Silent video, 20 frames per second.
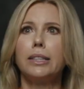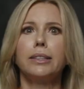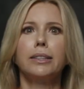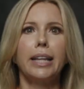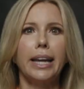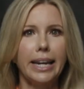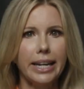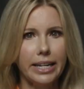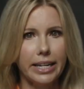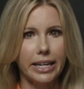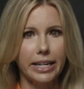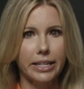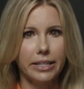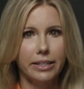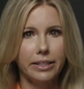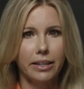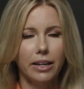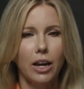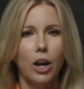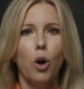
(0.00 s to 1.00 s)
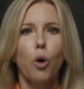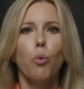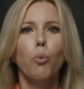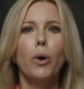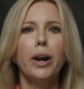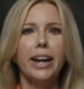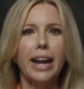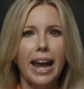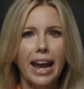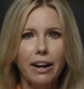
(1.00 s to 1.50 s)
Ladies,
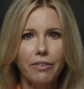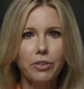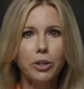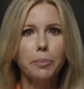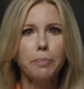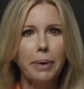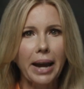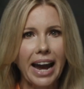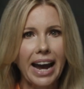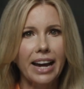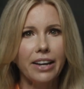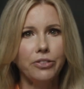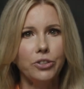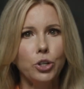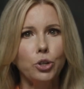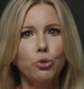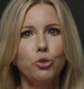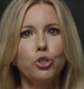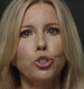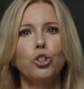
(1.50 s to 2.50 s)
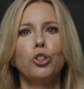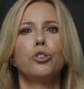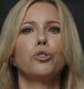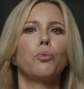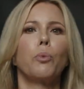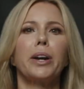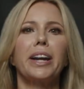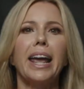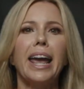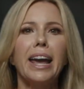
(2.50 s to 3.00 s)
Whatever path you
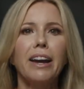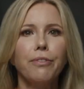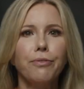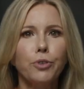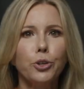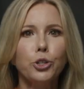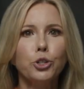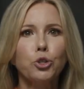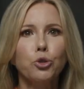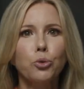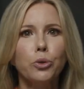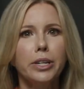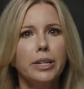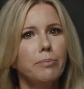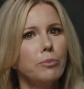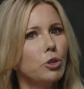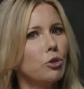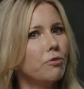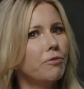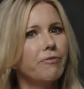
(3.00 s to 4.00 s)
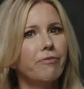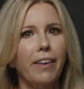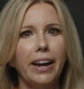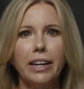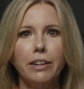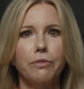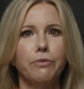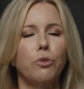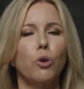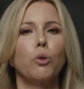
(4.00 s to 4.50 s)
choose, whatever dream you
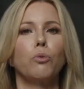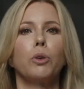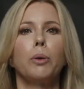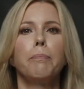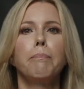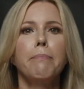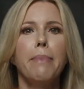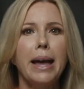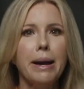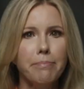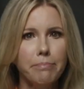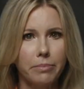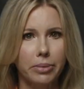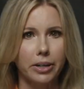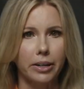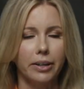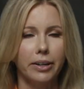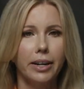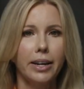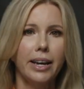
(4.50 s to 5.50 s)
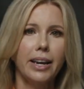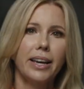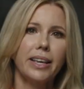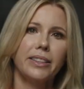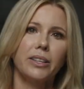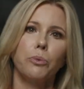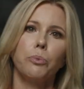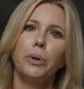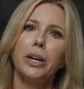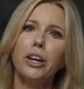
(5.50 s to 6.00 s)
fight for, remember
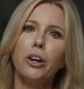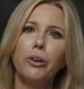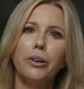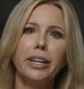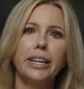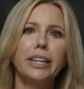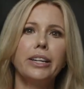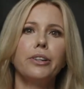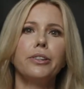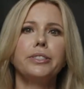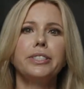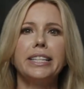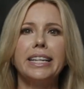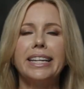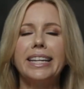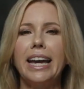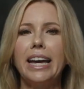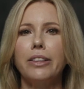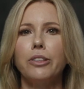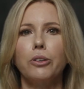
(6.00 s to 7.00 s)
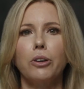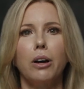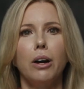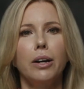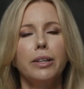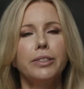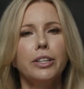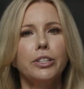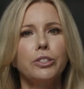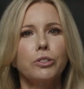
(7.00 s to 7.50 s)
that we are here together
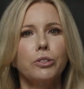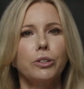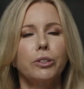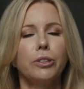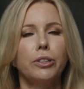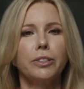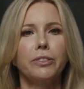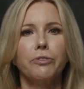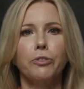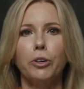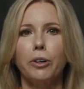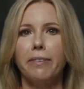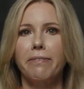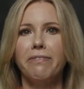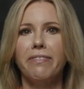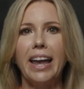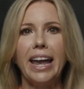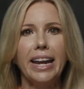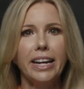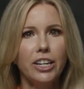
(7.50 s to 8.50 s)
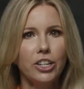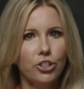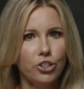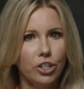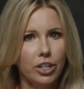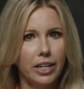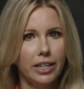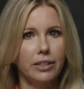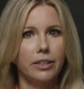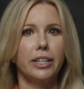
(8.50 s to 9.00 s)
on this earth for a
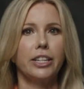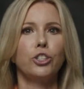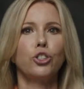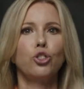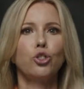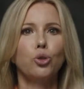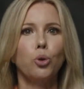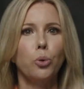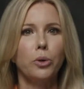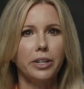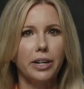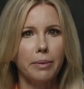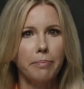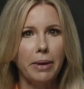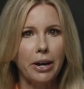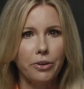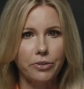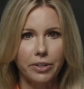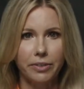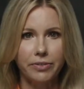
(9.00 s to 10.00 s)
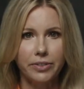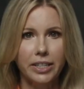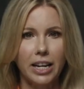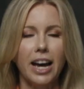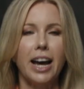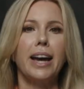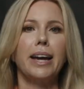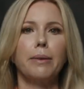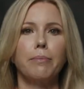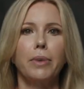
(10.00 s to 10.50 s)
vanishingly short amount of
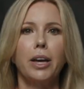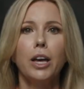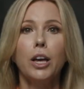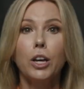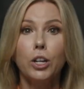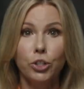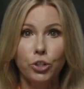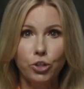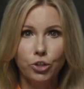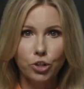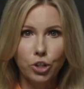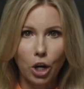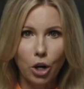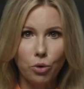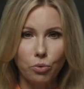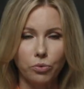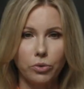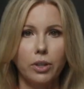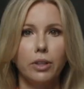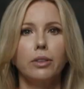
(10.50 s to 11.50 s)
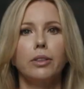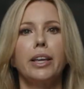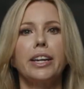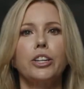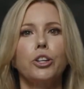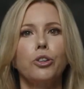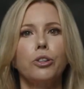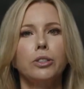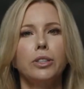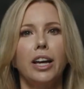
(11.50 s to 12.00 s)
time. Don't
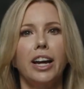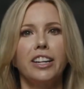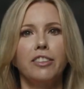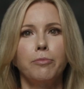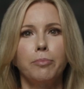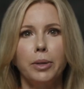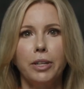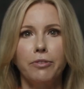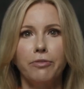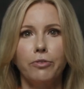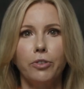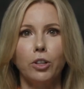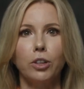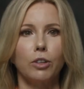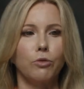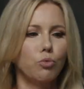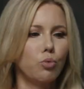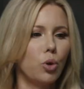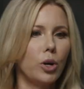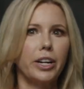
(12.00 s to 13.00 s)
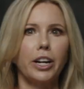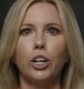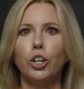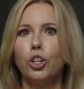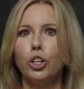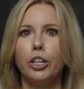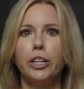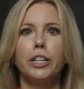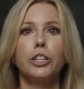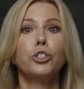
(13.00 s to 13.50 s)
let your life be full of woulda,
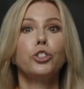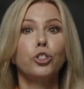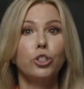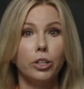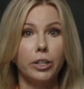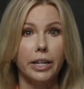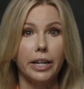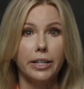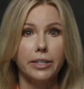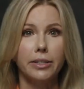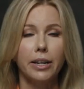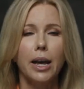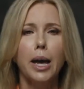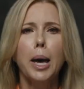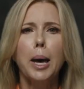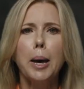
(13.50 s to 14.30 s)
coulda, shouldas.